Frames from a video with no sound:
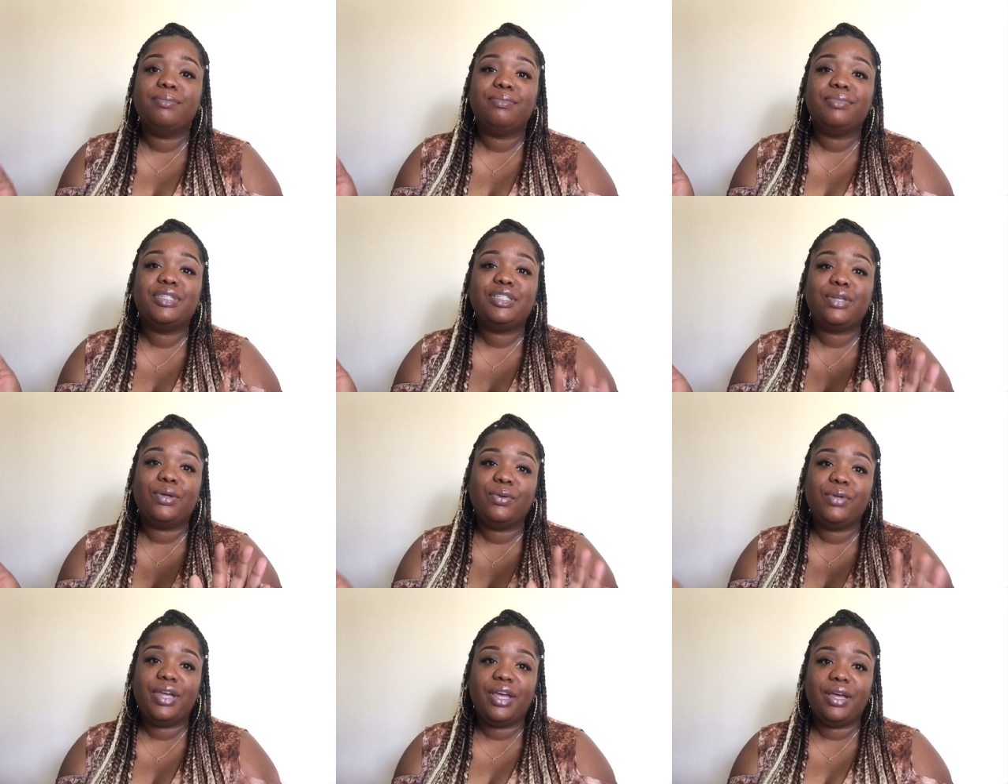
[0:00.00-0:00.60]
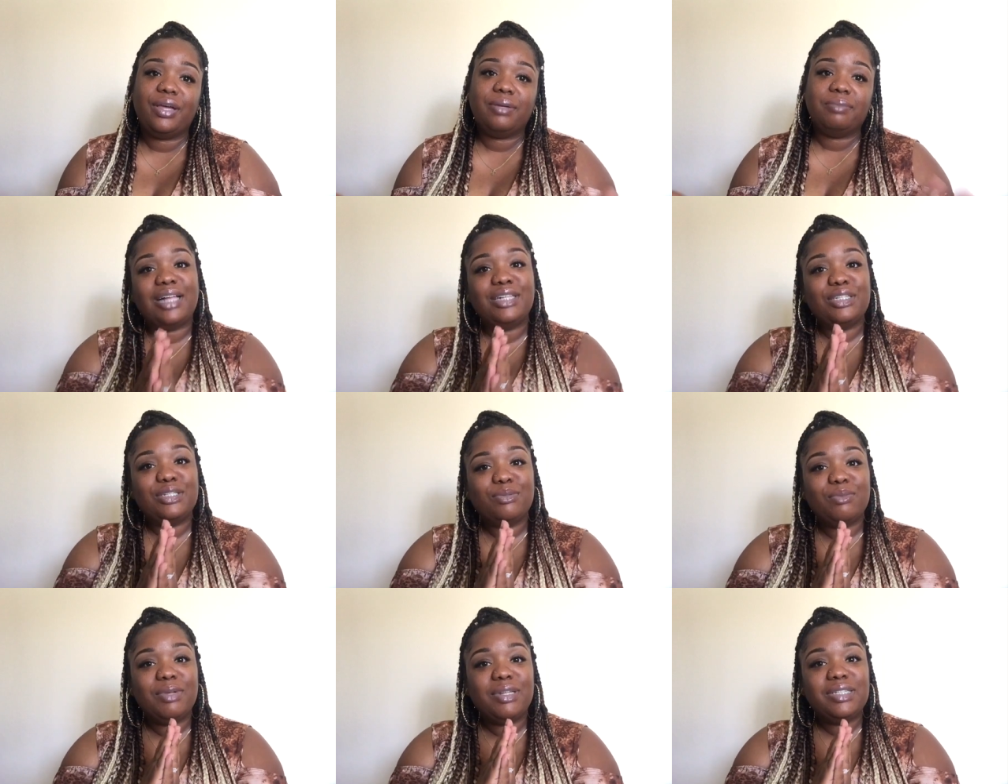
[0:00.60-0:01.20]
So yeah, I
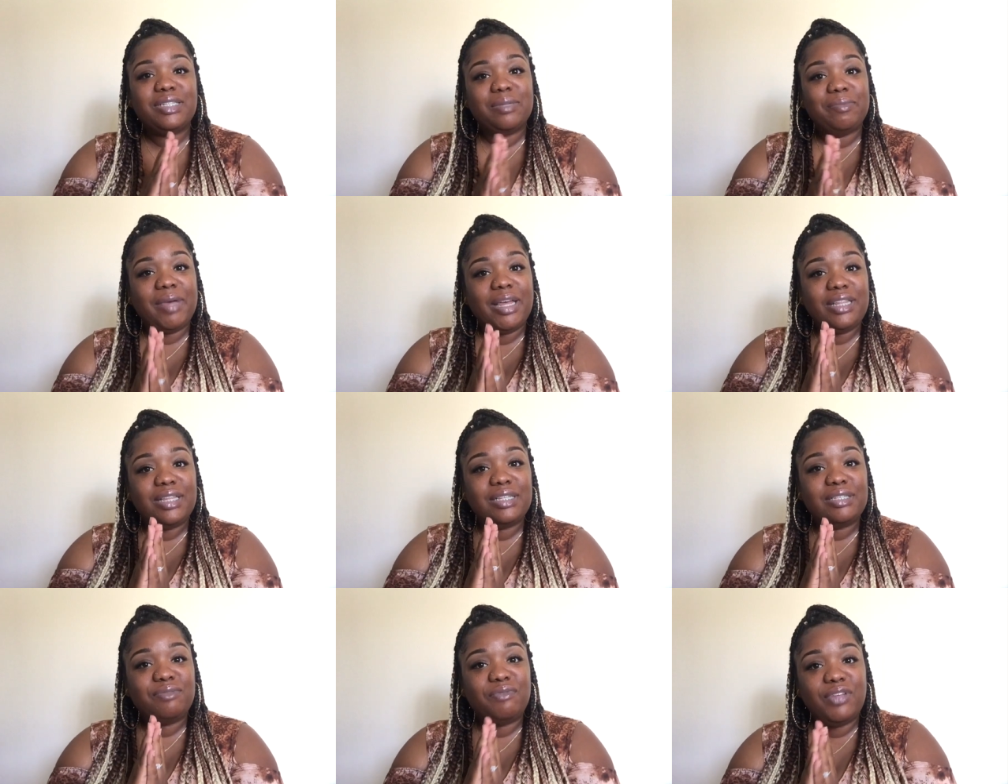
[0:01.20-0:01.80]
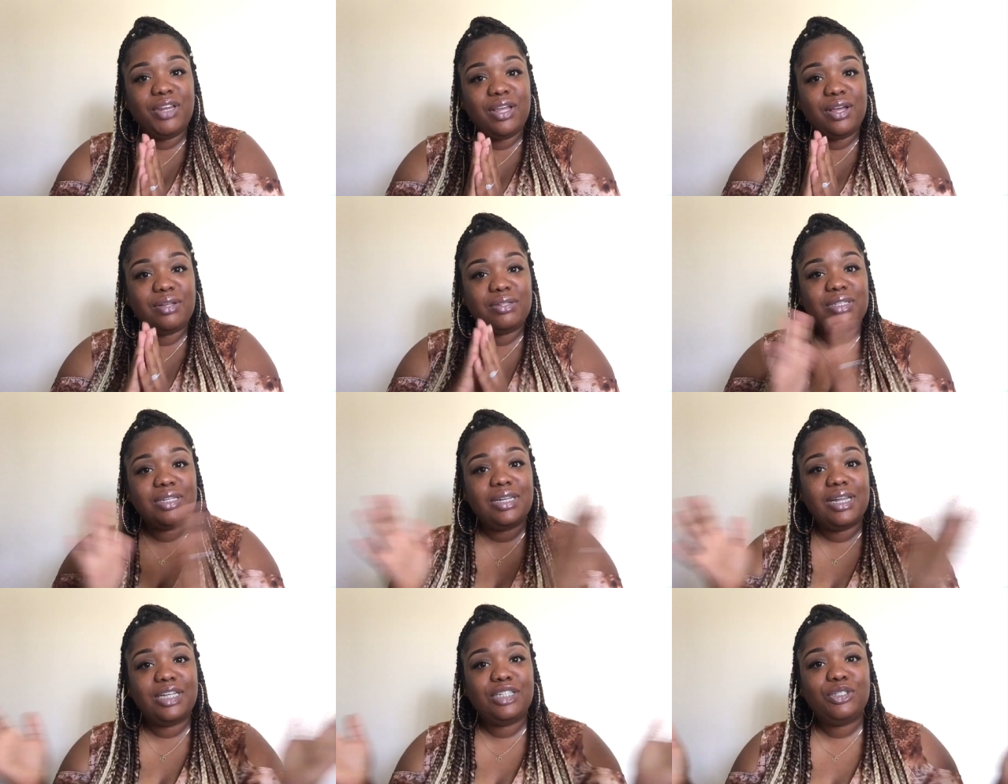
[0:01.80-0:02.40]
just wanted to make this video
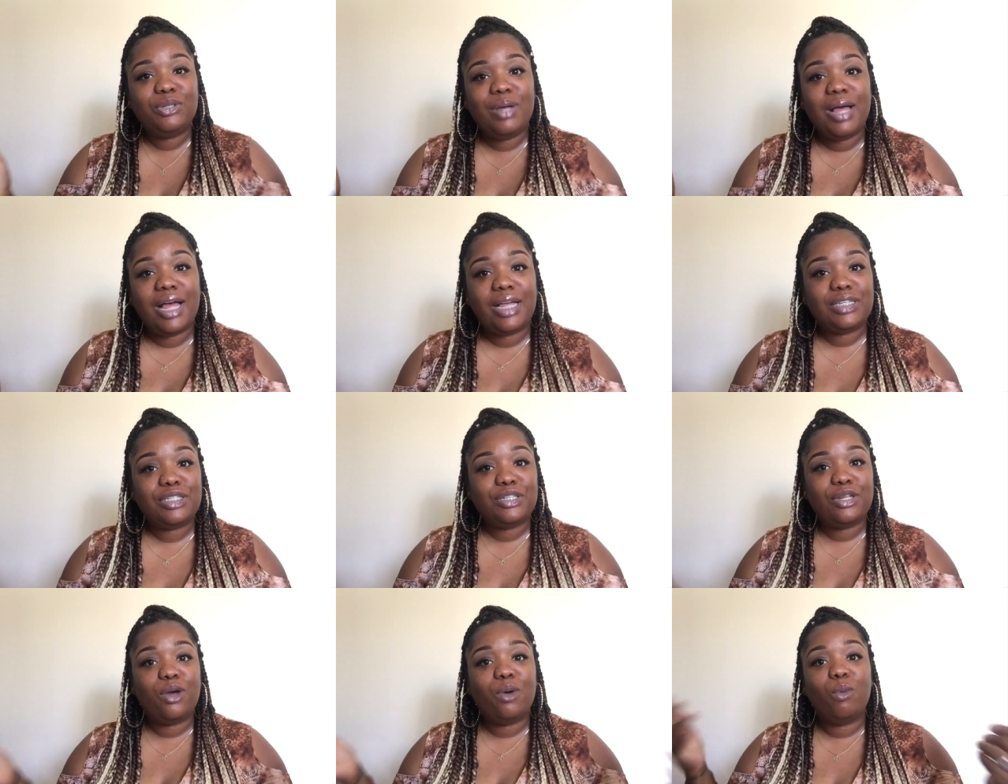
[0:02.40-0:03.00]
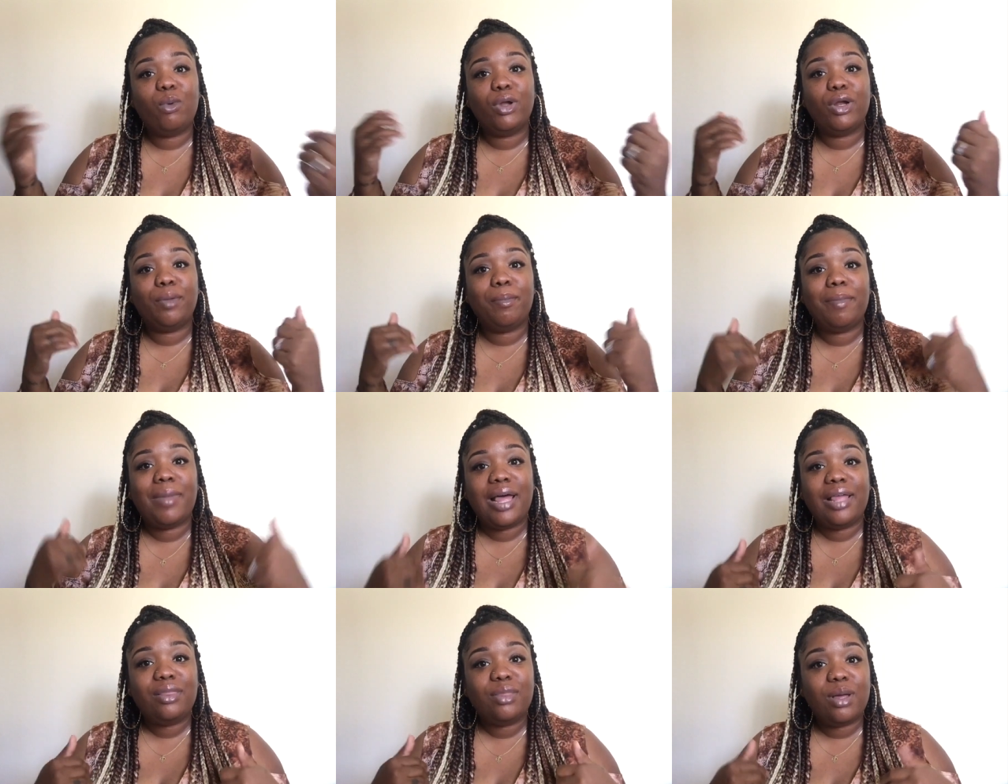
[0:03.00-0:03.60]
to let you guys know what are
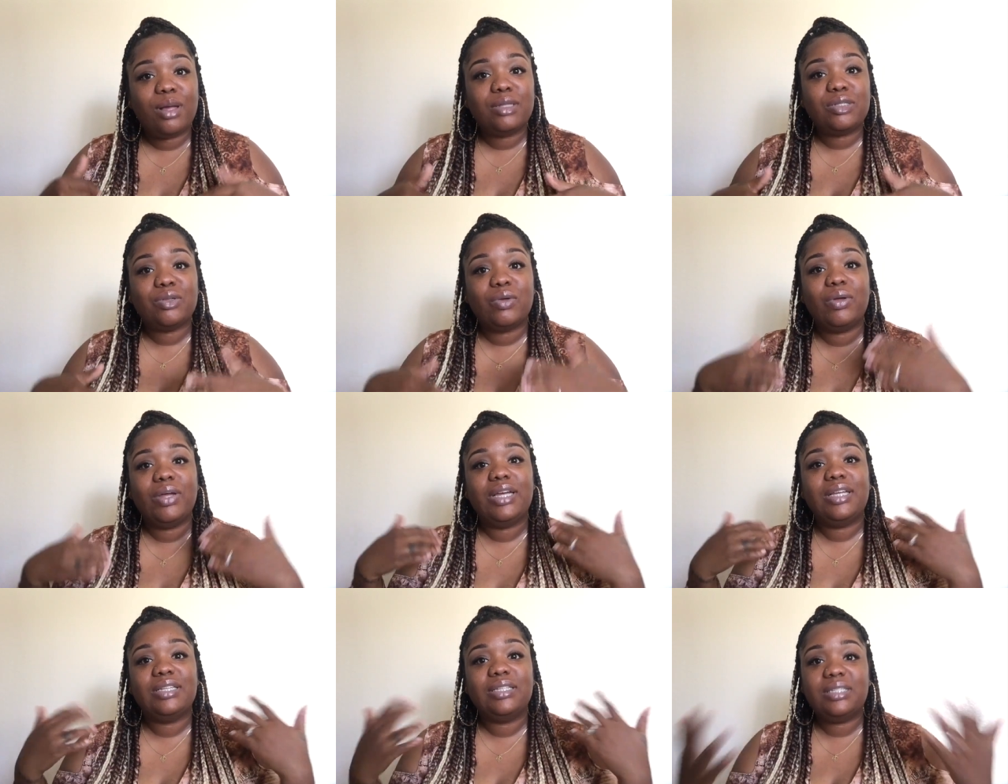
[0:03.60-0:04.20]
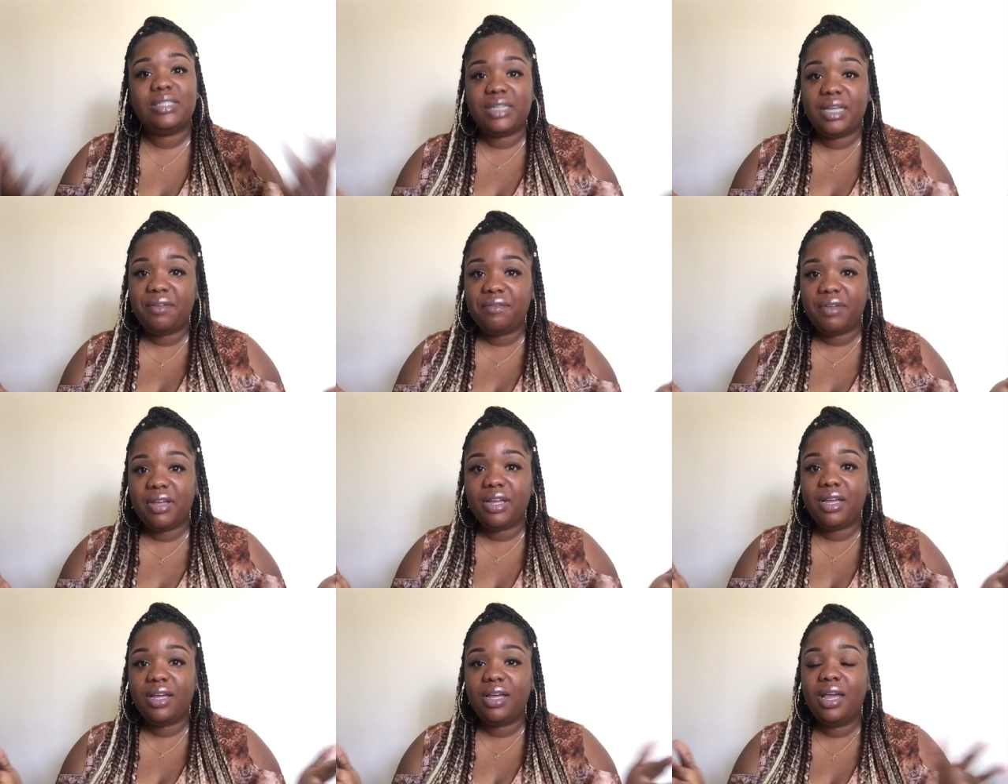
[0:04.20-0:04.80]
my thoughts on
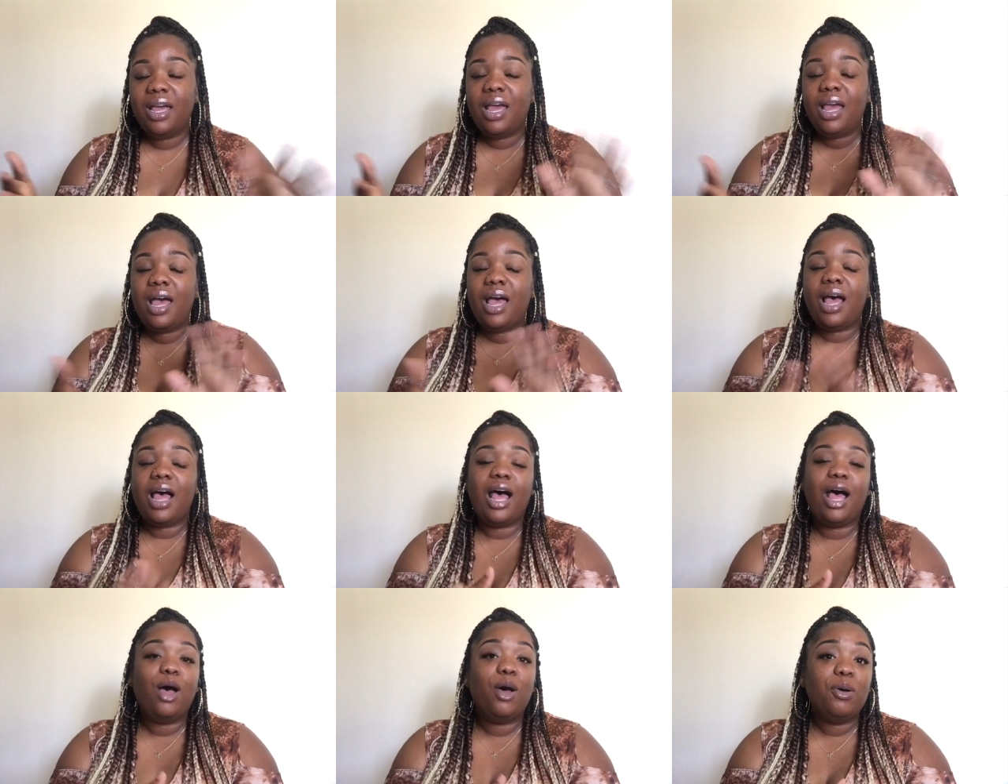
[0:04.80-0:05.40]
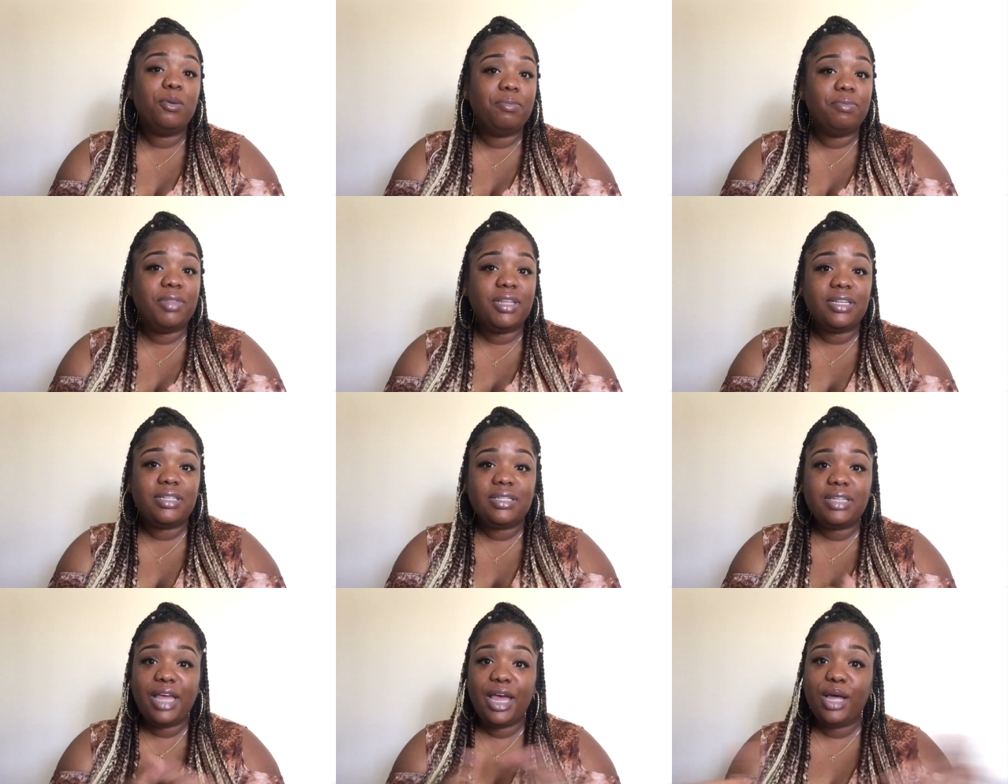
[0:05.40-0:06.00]
conceiving. I hope
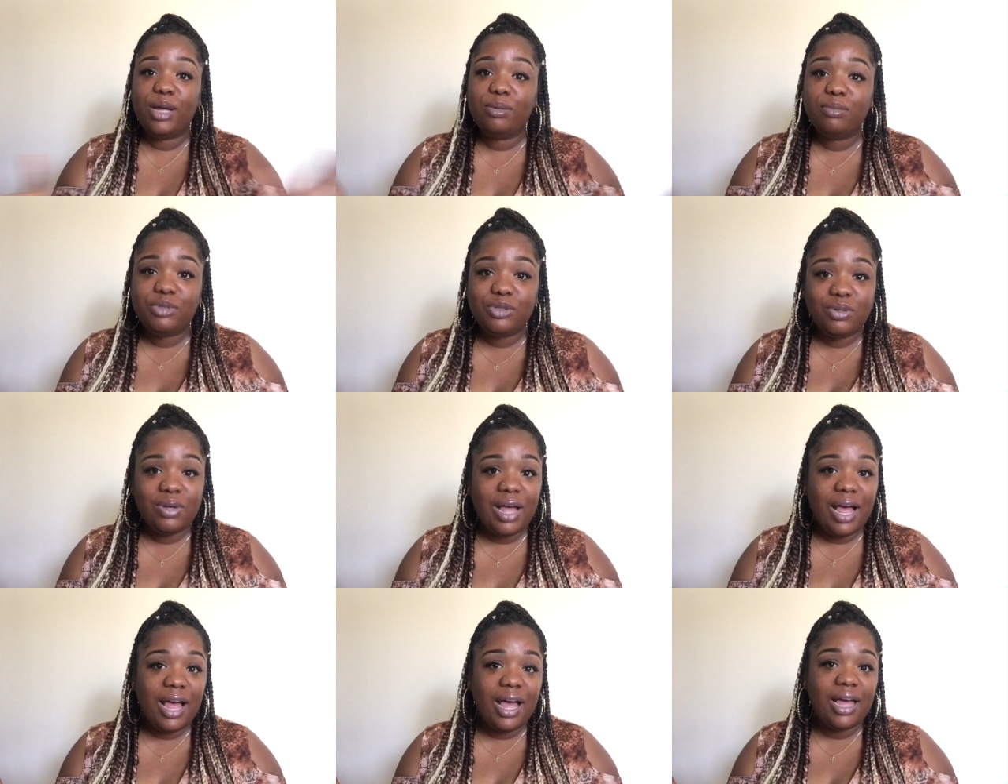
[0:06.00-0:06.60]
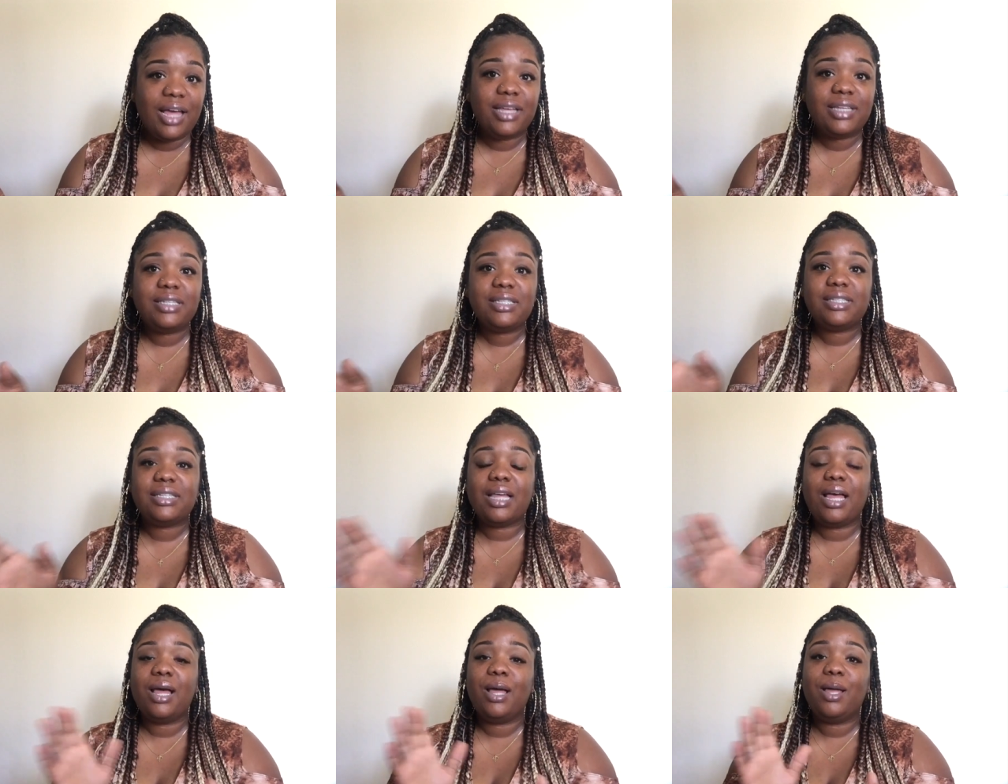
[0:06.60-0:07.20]
this helped you guys.